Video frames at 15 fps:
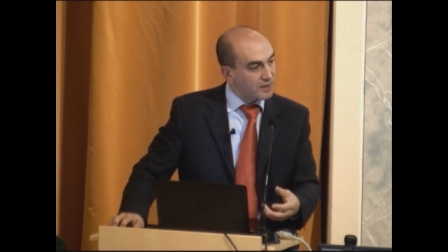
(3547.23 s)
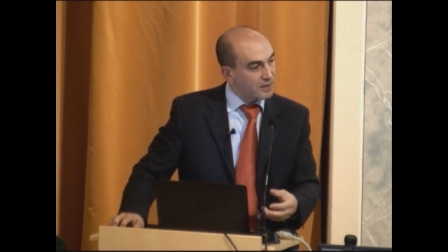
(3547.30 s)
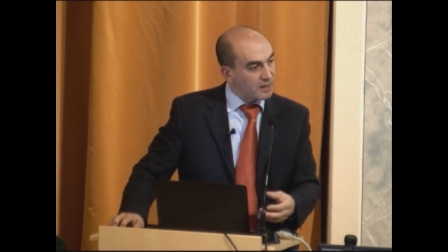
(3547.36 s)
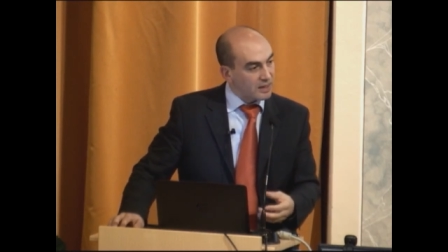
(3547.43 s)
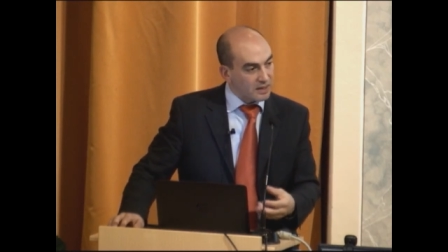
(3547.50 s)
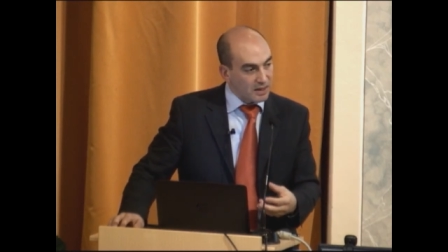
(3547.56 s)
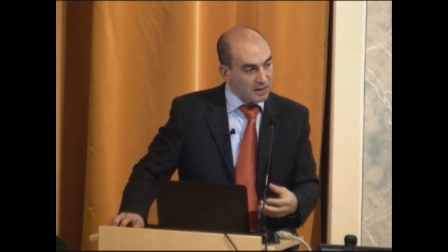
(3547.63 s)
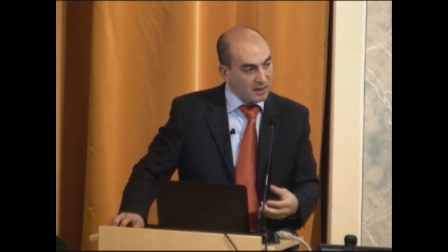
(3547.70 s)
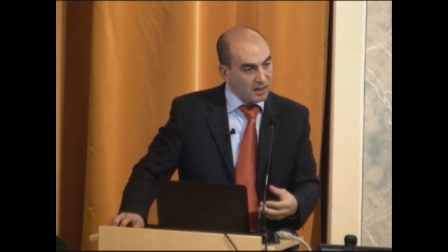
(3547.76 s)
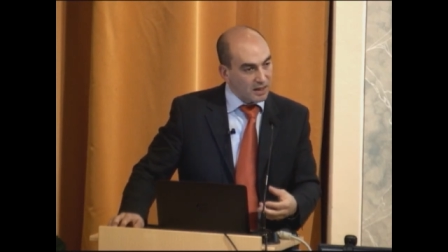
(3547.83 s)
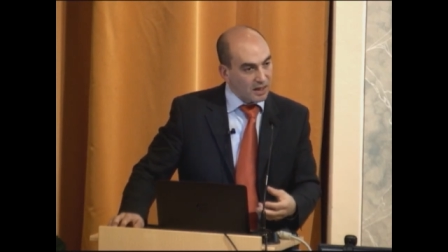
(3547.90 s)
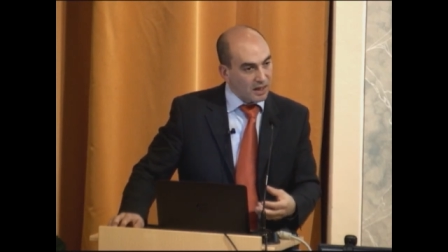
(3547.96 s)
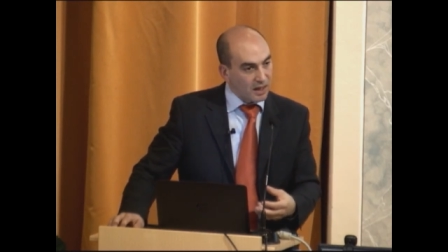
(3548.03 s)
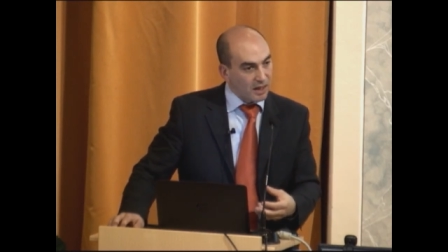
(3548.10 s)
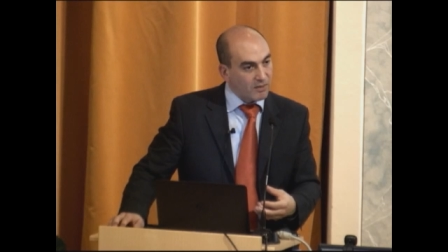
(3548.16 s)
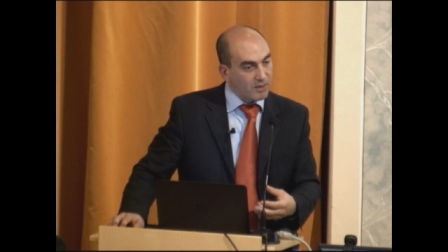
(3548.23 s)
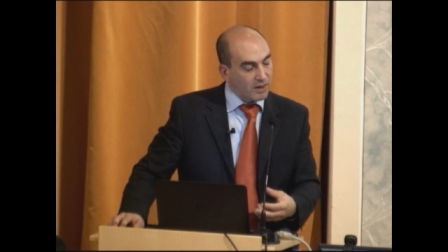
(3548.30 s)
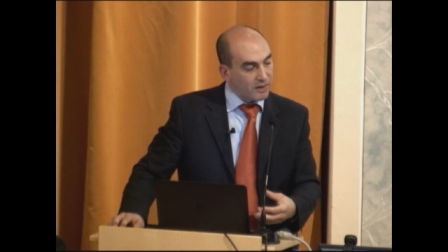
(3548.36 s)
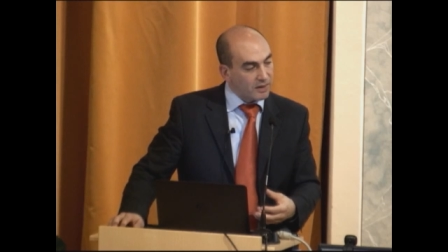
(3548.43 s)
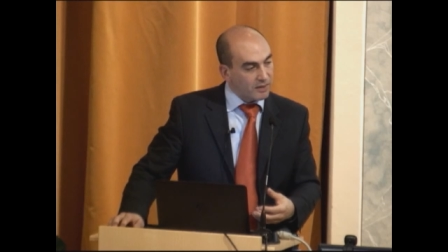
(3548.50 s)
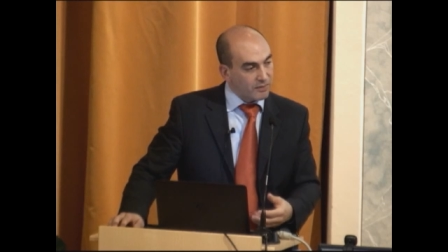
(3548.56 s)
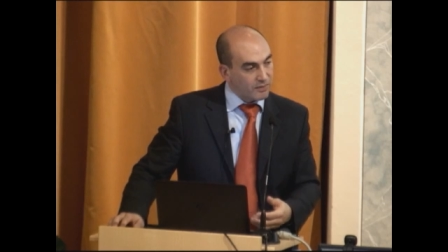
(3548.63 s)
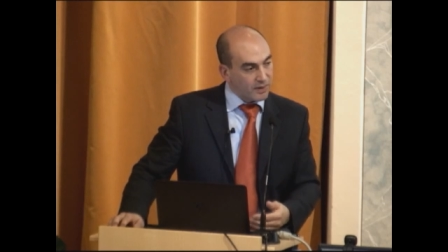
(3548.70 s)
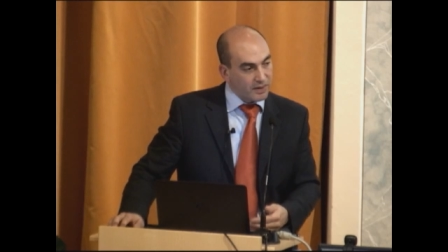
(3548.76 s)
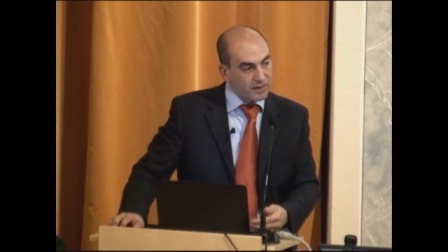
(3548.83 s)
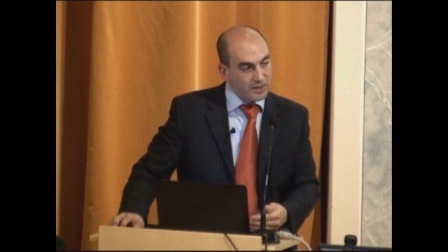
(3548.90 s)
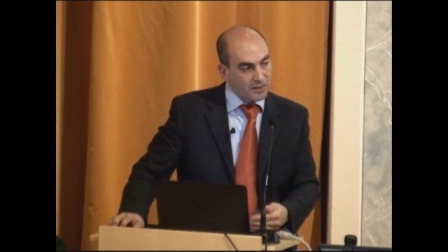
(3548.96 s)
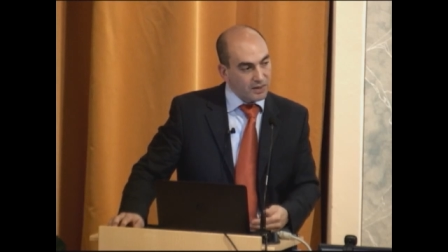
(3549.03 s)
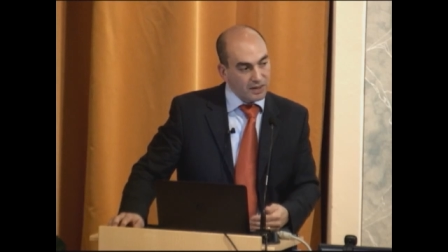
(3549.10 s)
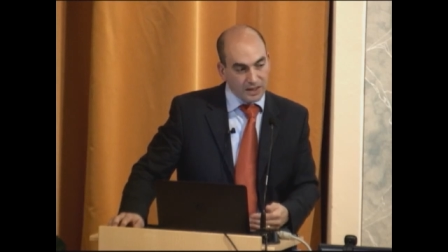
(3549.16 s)
And it, it, I would argue very
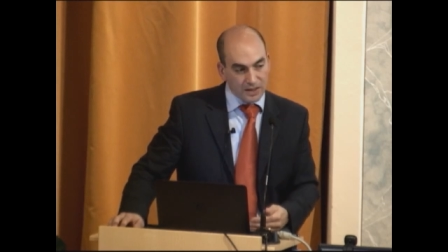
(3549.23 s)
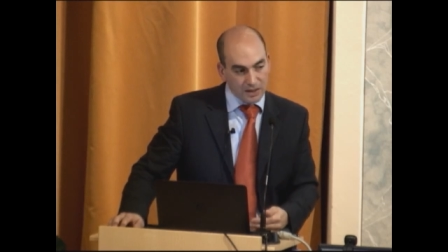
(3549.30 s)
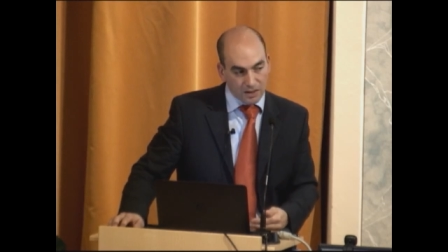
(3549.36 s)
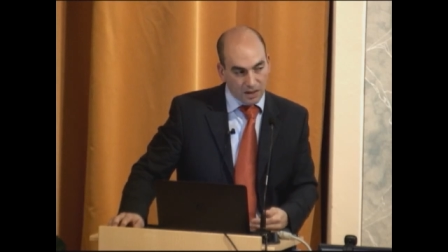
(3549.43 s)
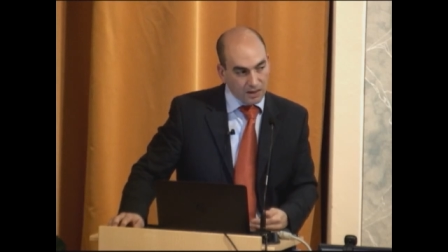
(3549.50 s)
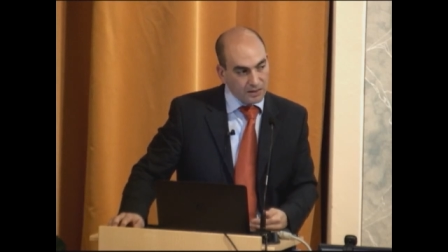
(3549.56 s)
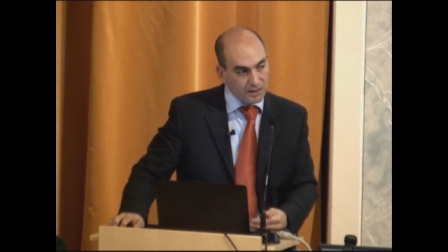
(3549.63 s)
strongly it's not.